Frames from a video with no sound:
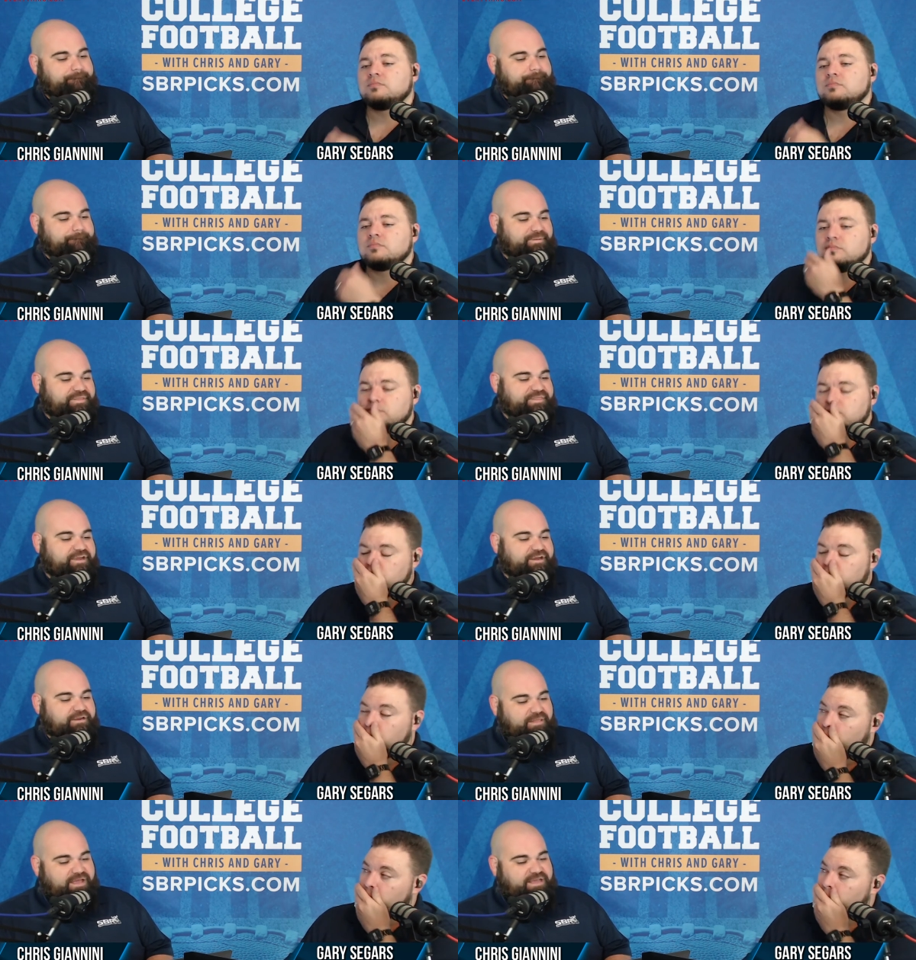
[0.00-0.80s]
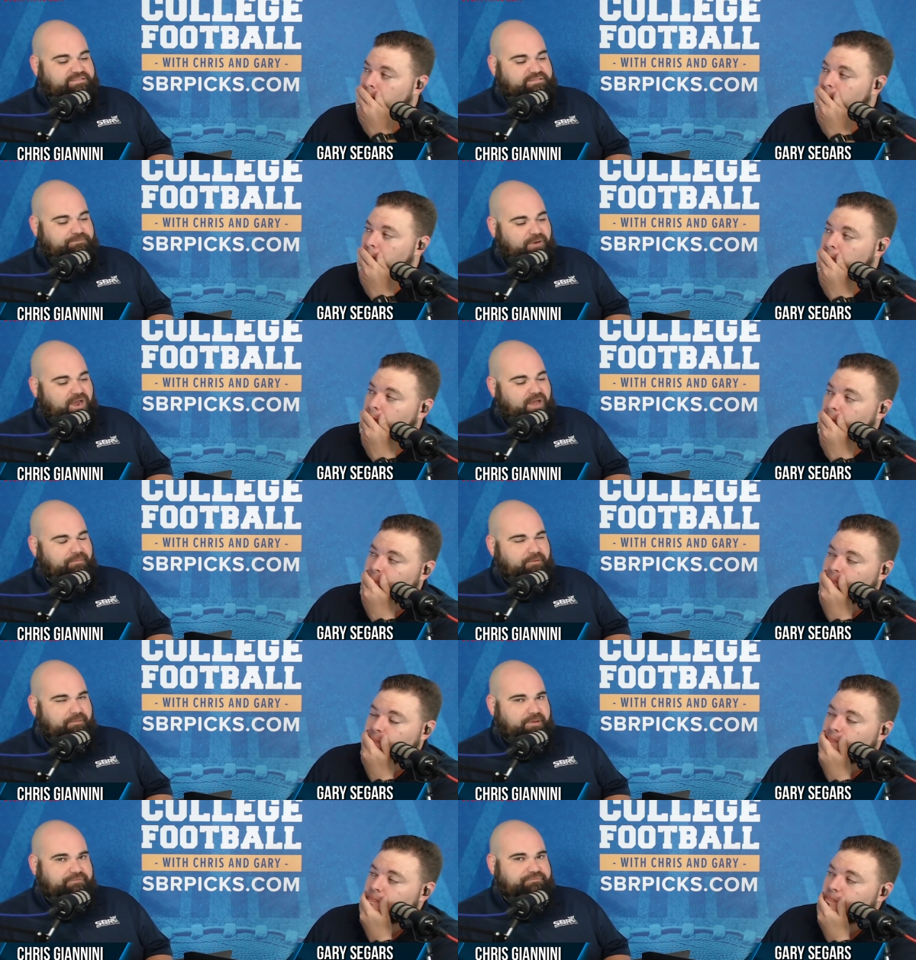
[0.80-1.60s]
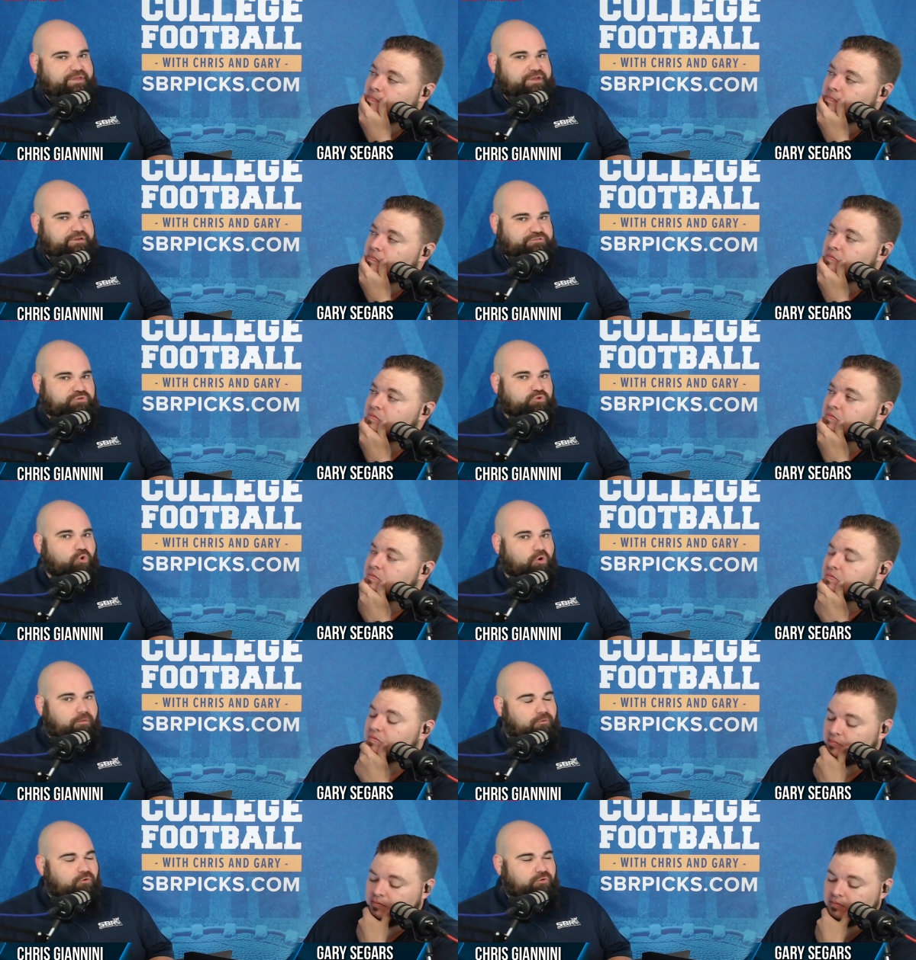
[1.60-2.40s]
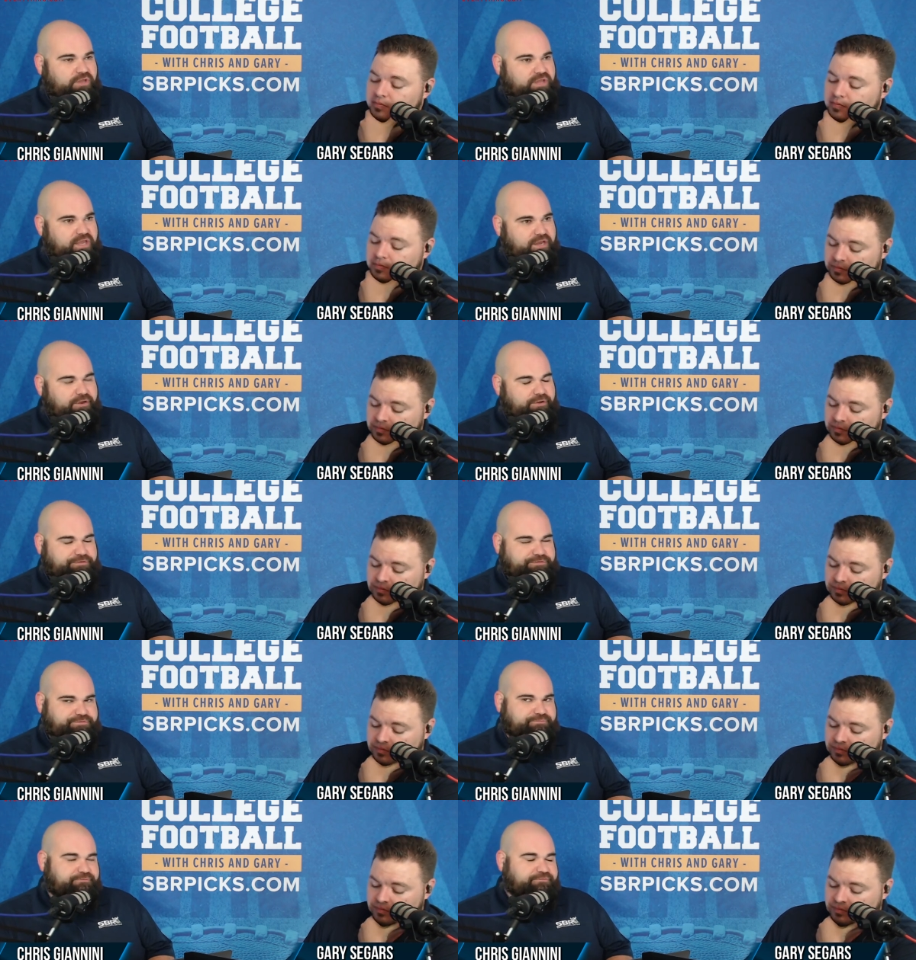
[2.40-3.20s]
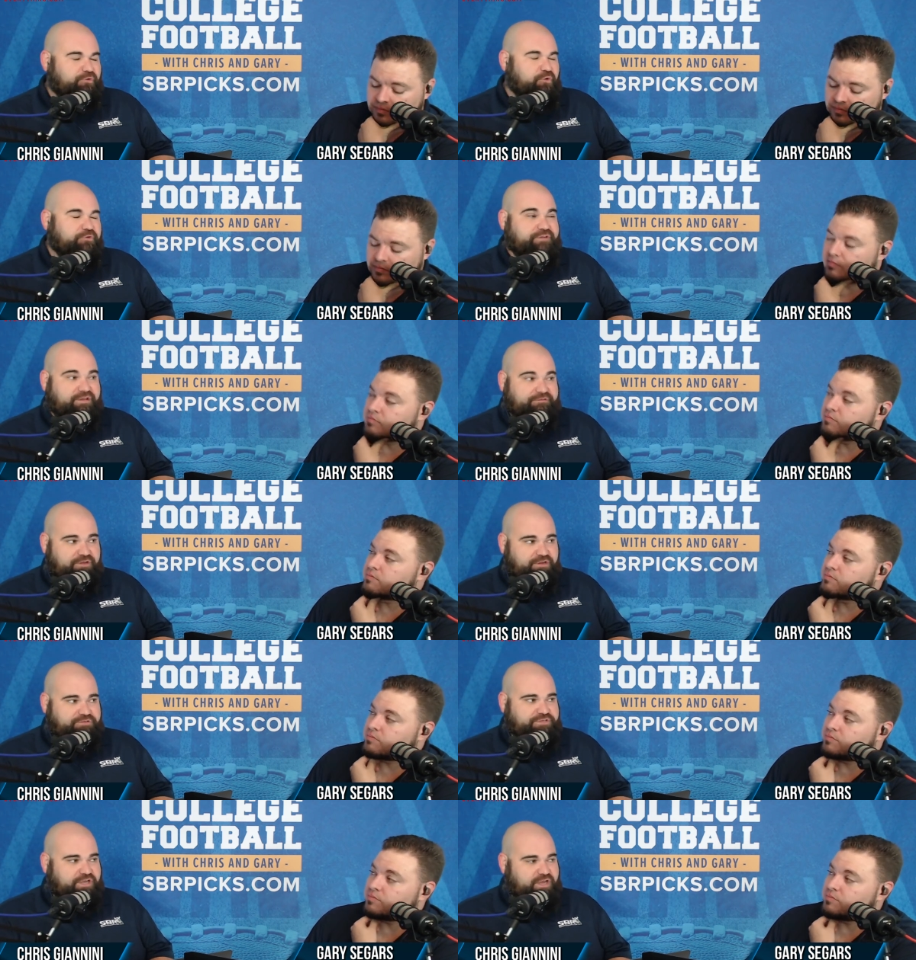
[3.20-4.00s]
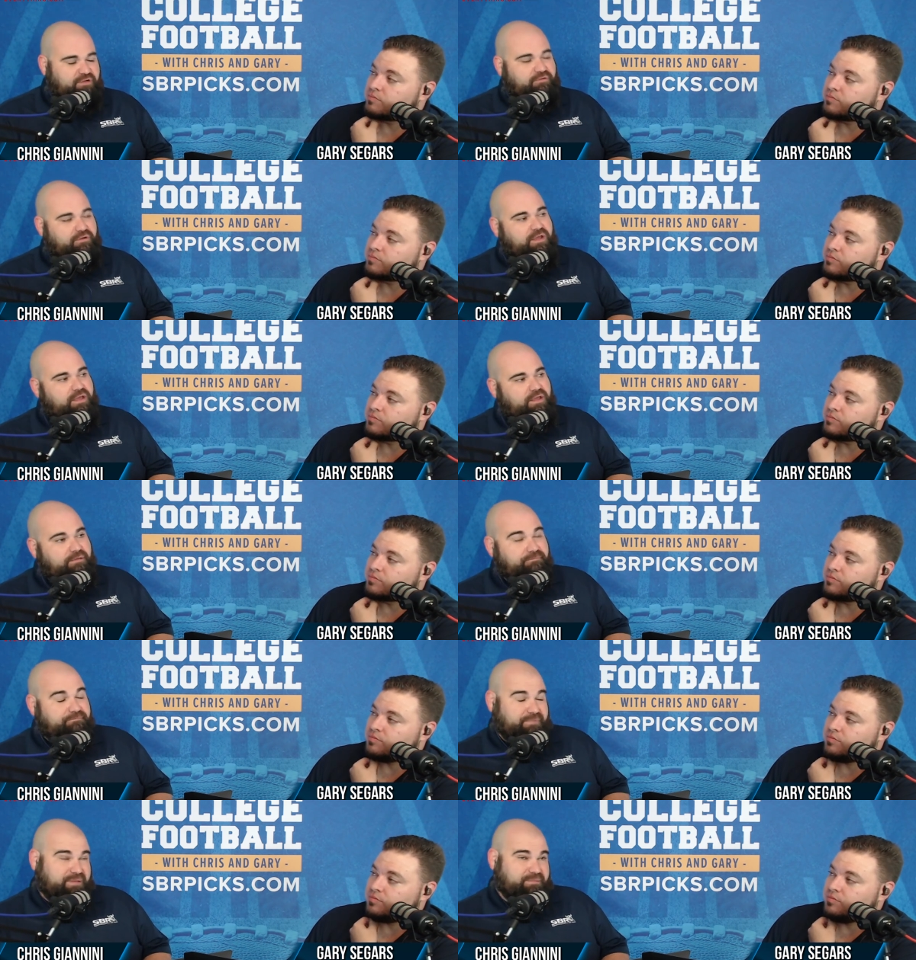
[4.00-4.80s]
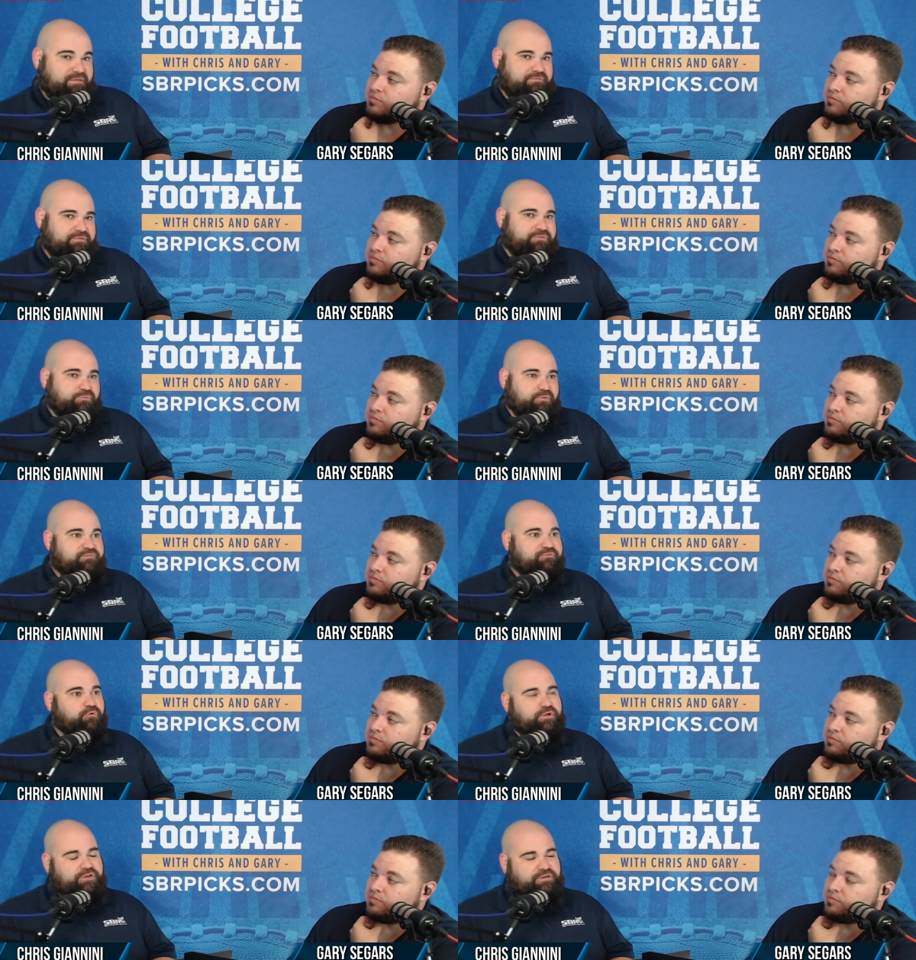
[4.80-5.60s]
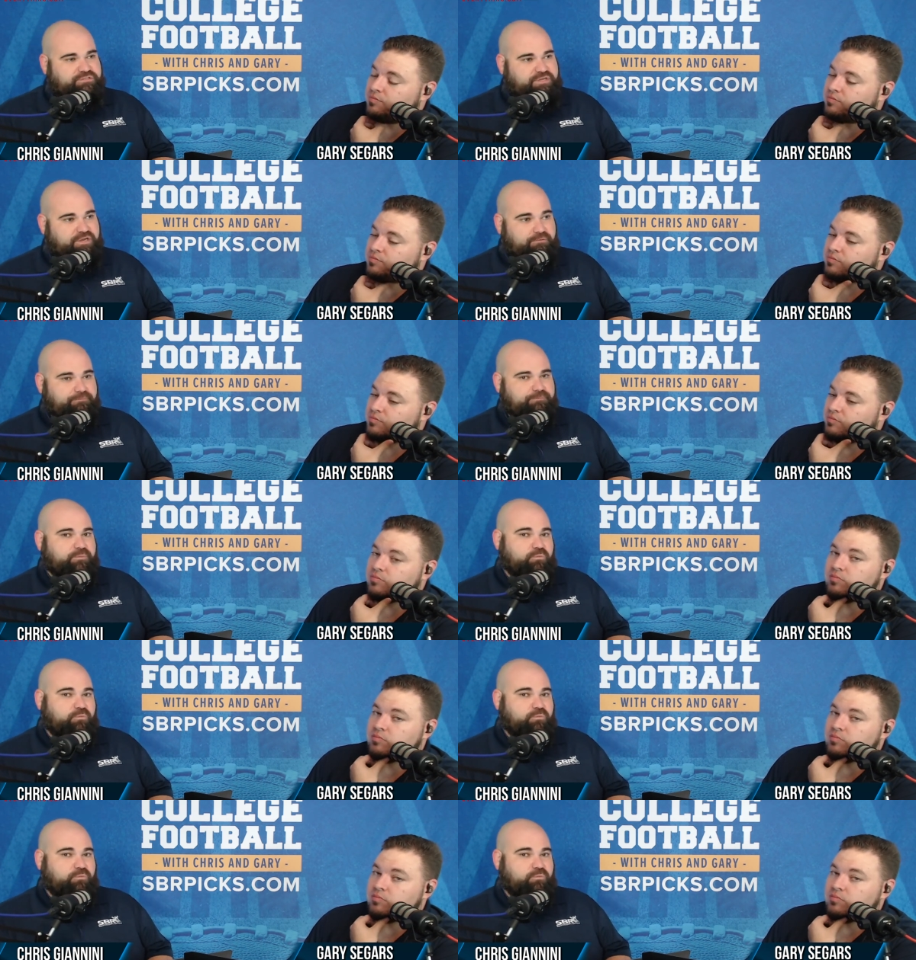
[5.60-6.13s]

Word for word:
Speaker 1: But therein lies the problem of there's normal years four or five years ago, maybe even three or four years ago.